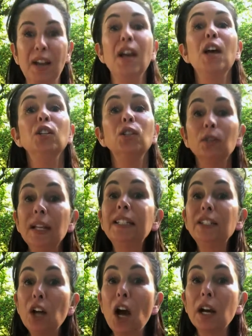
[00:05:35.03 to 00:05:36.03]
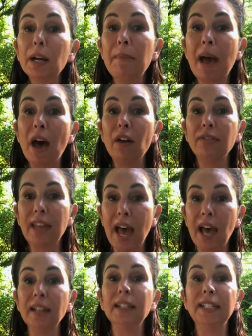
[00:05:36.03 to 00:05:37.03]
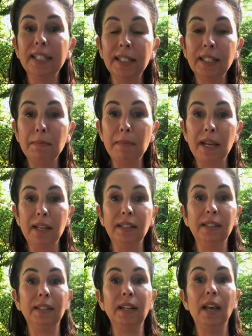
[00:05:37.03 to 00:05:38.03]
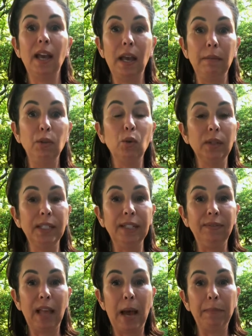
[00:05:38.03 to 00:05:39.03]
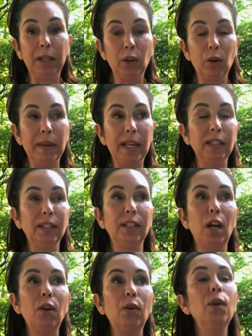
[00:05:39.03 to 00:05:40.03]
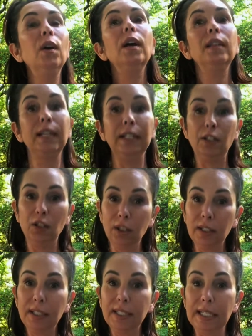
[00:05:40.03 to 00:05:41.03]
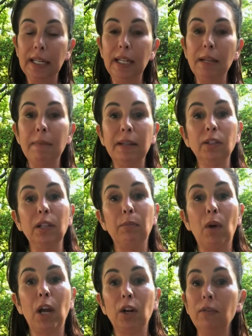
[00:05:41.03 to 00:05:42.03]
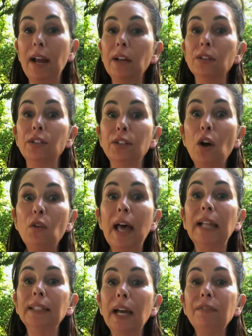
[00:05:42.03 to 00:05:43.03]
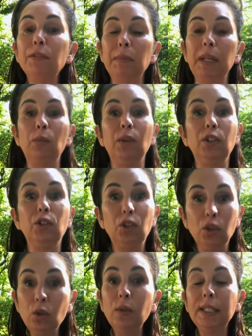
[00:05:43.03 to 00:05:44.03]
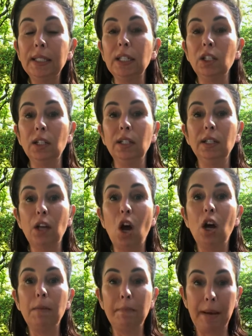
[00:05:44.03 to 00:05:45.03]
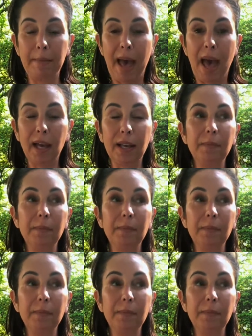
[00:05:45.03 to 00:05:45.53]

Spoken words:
So let's talk about that latissimus dorsi flap a little bit. So they took the skin and the muscle, they brought it around, so that left me with 2 incisions on my back.